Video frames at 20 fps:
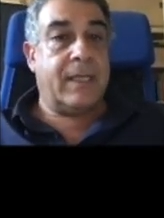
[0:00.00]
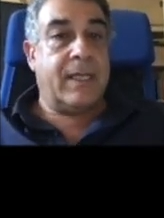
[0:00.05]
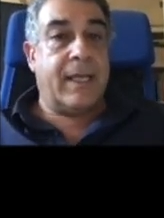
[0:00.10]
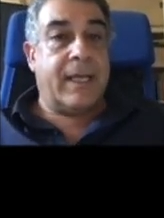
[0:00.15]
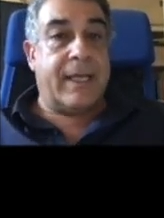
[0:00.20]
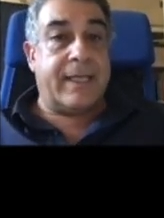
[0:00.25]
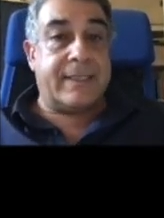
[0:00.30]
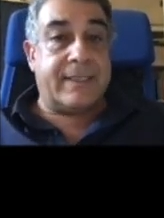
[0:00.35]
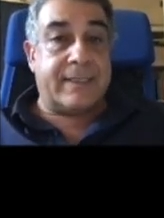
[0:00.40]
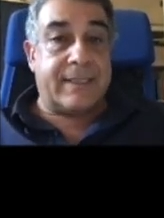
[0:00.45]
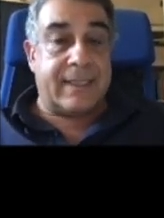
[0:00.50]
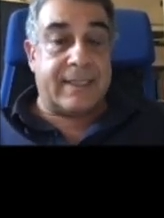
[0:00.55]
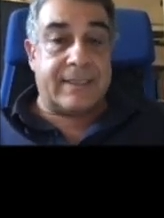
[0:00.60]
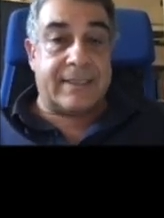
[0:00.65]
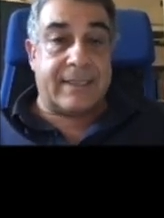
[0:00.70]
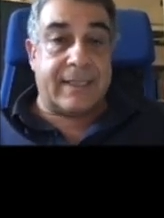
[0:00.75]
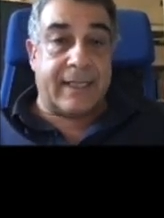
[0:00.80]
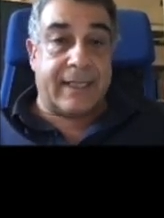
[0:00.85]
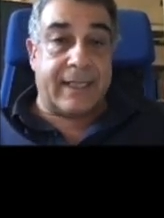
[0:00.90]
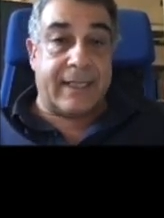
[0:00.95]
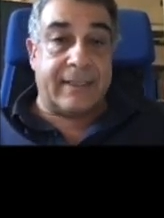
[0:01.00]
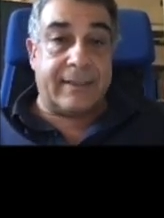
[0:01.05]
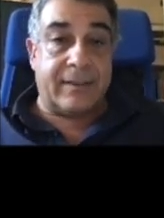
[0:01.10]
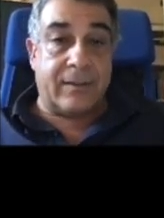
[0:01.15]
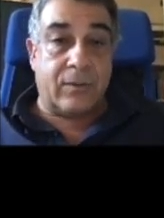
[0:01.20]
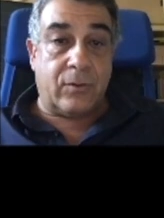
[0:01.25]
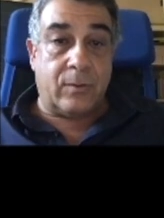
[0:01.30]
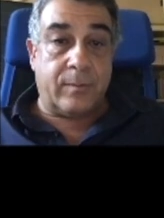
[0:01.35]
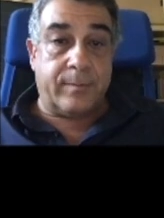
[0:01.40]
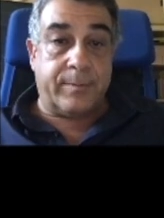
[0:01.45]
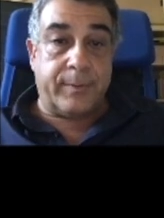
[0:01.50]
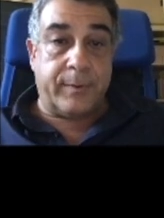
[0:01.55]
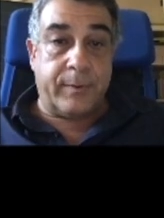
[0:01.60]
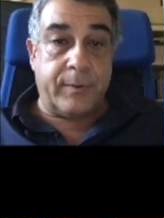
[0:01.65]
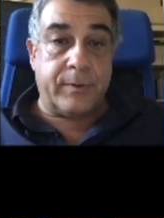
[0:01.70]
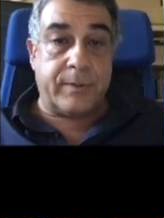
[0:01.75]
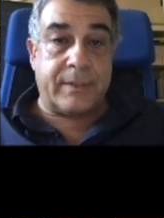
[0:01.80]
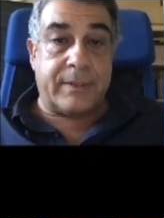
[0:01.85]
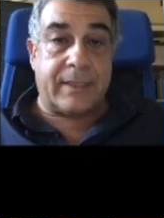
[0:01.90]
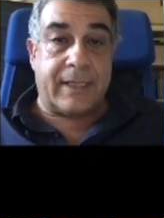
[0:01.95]
and since I can
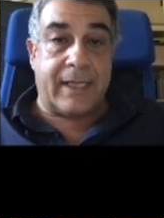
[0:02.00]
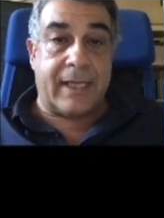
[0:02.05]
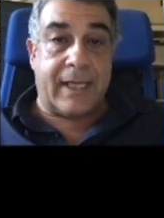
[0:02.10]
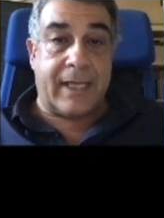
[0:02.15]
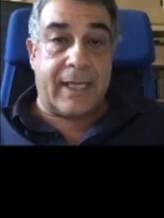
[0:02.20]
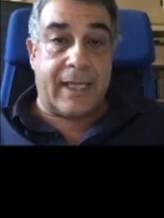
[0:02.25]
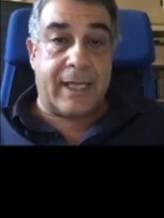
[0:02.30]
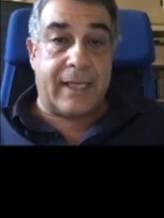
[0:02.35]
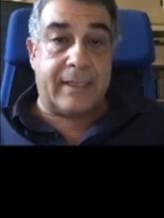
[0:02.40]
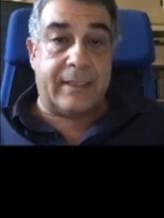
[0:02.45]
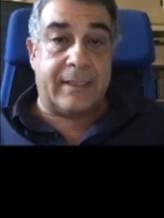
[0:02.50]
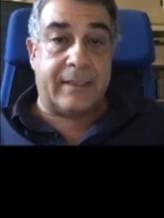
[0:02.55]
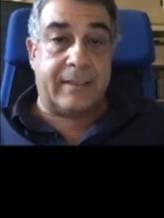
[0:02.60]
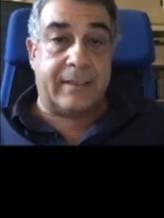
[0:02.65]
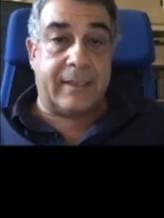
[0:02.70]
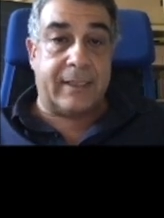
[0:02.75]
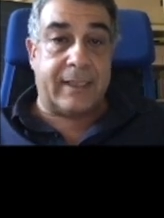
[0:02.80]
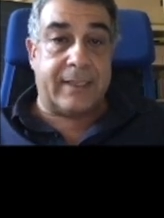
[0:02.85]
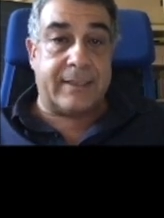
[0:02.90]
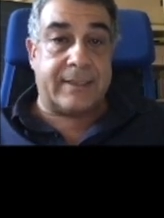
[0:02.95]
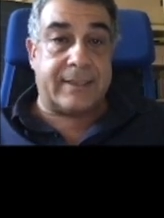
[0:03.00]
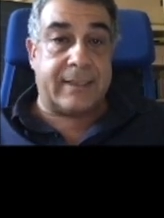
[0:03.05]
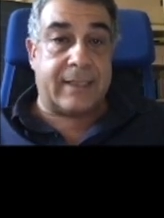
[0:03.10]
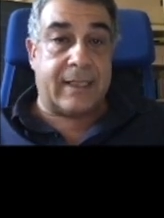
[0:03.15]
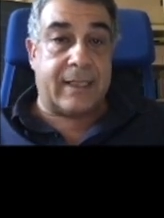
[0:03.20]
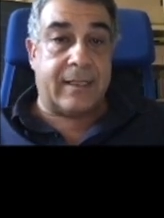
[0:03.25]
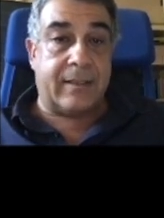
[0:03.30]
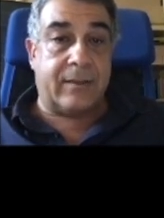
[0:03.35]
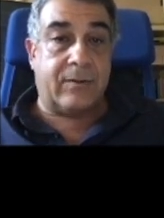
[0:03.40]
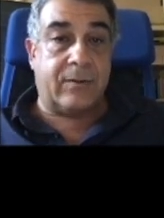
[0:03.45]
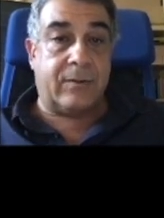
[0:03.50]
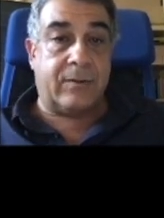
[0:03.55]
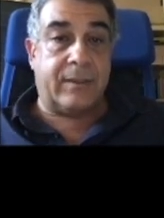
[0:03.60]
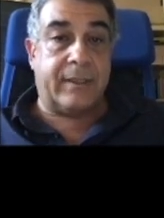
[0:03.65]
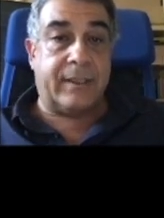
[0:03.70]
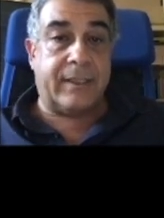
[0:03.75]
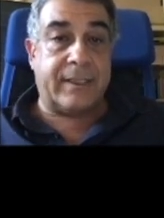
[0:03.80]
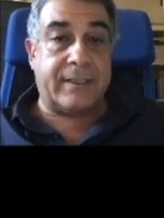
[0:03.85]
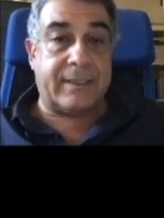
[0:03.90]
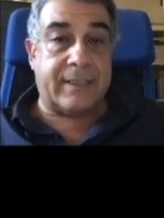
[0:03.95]
decompose any real cycle
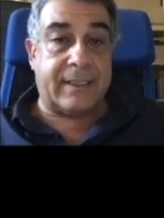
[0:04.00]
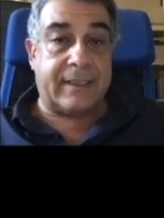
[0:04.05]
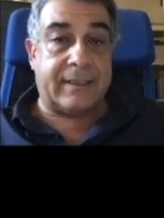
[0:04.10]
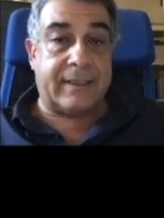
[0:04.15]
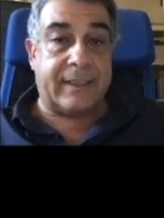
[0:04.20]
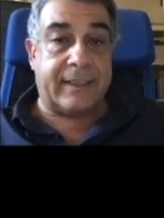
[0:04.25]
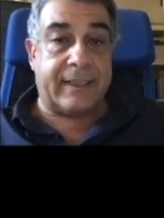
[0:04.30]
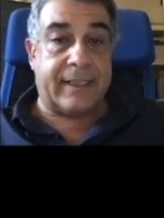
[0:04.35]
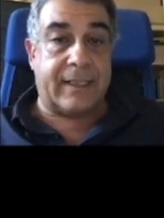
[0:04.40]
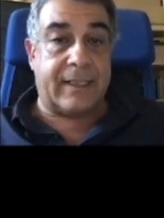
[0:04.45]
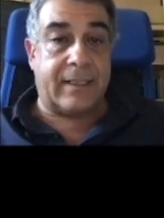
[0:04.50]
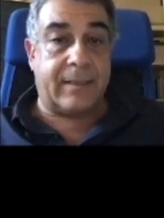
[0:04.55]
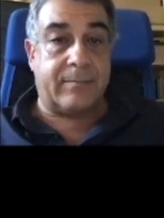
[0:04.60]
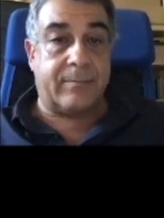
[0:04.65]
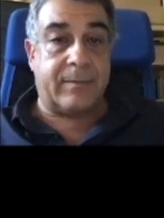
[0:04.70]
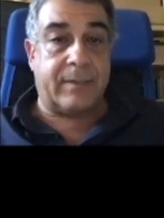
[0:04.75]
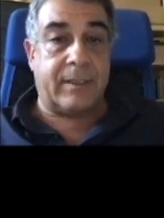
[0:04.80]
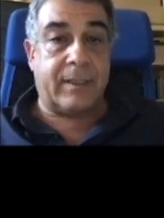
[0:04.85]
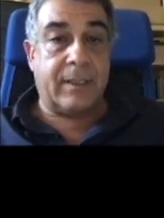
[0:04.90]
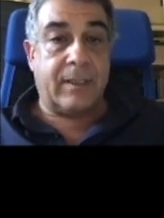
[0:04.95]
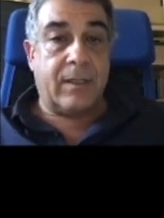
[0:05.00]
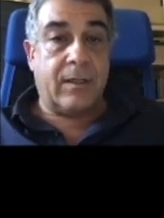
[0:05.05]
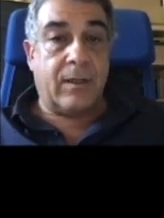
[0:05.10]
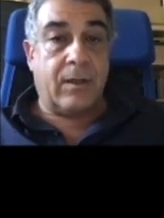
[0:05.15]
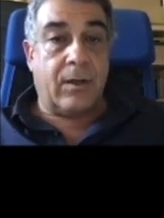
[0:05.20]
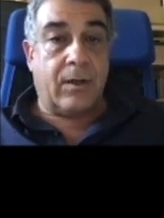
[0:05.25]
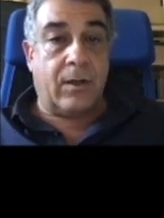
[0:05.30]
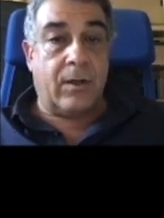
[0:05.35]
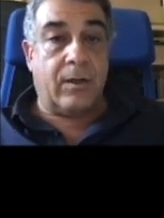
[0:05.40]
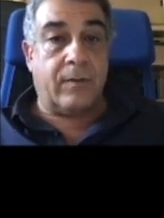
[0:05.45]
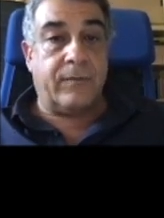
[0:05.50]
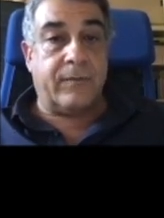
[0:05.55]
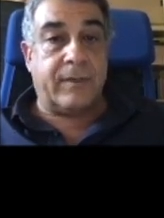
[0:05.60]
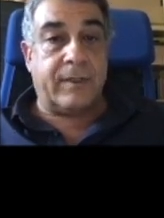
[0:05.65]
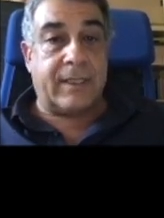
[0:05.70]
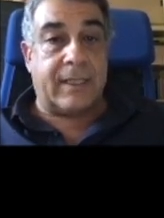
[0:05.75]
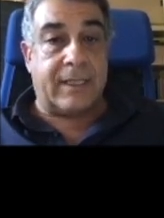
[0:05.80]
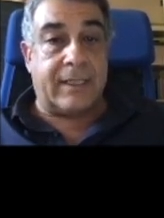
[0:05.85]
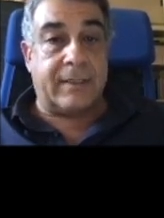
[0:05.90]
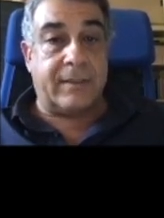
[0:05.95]
in a certain number of
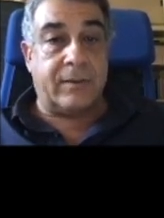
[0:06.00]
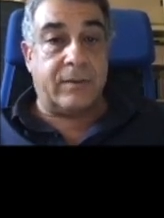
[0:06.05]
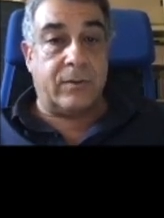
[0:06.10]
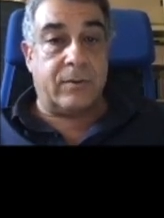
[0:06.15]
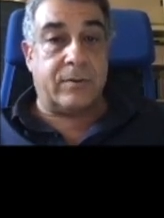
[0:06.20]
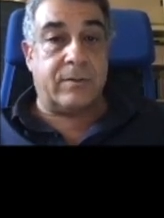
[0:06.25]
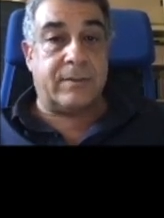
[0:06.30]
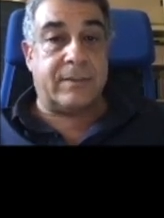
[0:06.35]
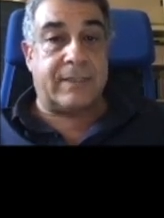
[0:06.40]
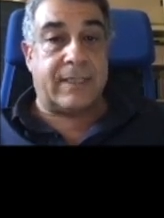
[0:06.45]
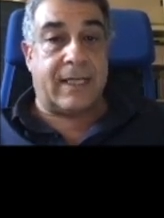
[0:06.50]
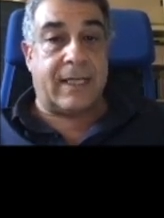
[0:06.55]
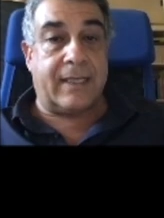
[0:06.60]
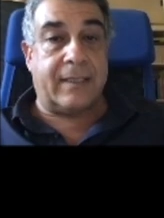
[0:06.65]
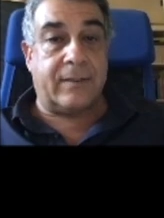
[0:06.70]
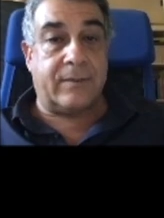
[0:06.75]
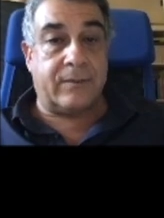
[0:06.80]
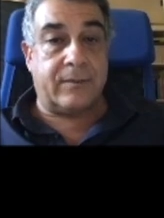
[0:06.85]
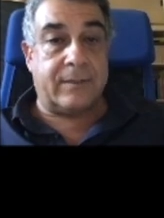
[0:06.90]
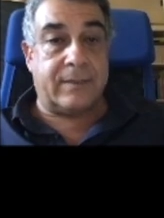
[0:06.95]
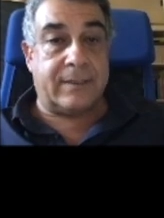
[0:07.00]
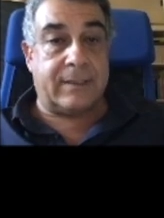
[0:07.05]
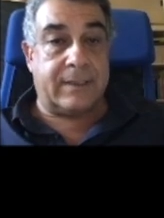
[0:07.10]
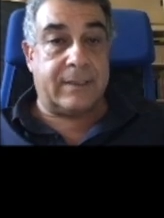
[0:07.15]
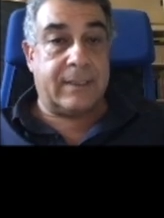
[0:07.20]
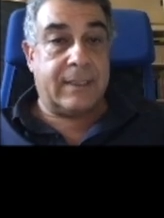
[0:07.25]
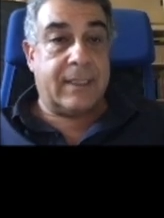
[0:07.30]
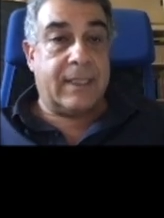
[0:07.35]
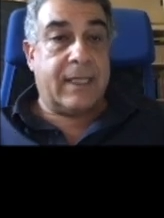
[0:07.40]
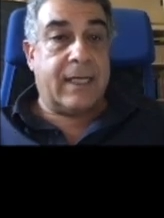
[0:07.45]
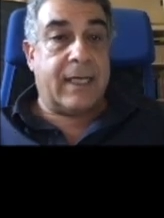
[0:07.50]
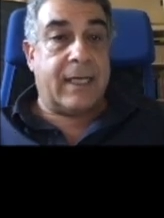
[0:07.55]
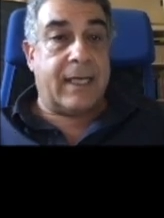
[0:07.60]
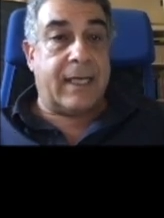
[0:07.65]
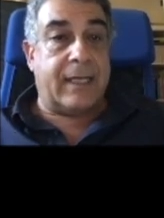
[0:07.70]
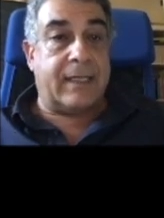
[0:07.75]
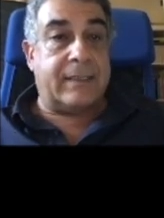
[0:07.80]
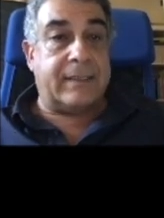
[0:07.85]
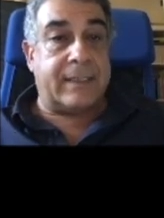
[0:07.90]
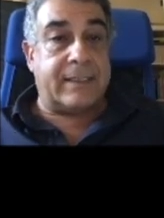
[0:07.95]
Carnot cycles,
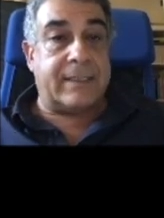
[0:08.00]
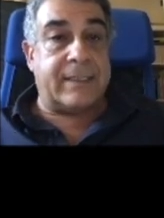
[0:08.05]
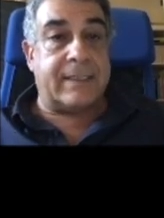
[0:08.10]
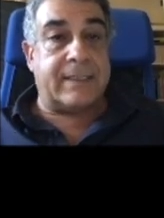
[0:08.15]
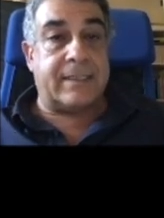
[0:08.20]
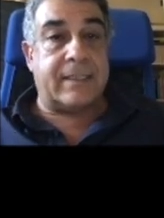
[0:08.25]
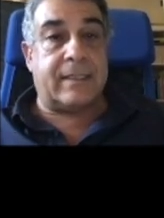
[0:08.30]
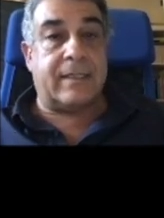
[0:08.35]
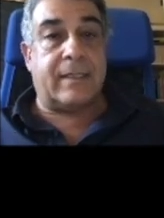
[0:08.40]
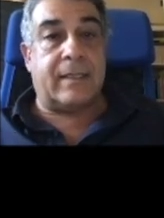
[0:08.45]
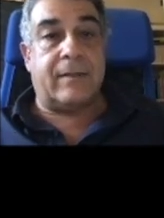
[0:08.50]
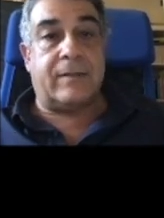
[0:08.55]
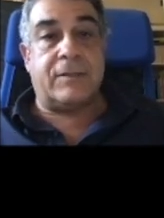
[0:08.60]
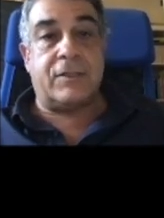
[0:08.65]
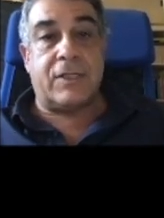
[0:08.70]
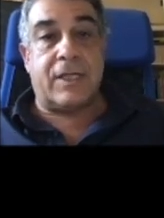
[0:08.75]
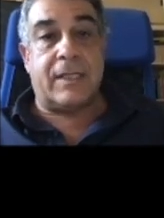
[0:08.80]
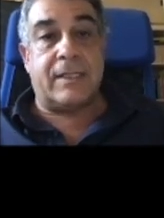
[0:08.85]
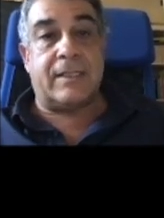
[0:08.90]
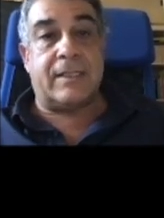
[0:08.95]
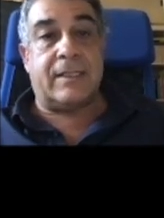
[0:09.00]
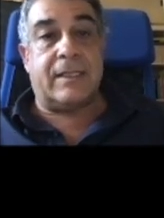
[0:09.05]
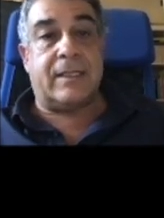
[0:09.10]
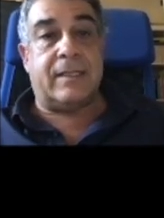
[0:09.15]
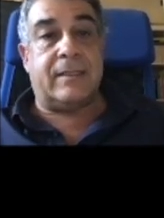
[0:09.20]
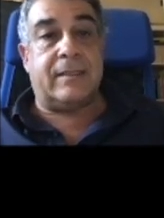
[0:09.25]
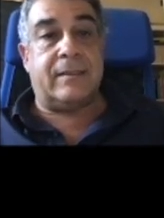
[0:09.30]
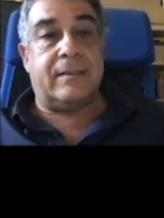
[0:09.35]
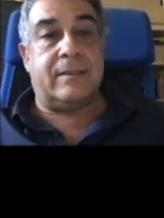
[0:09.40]
this is a general